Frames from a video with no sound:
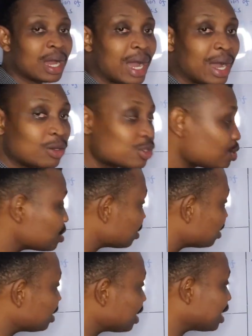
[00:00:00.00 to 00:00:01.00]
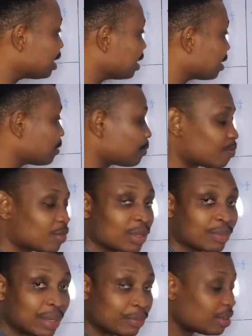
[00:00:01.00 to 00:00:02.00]
I also stated earlier in
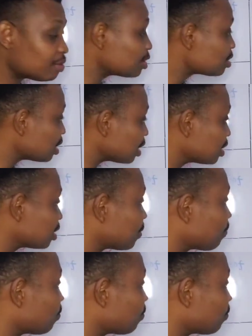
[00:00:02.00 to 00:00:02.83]
my previous class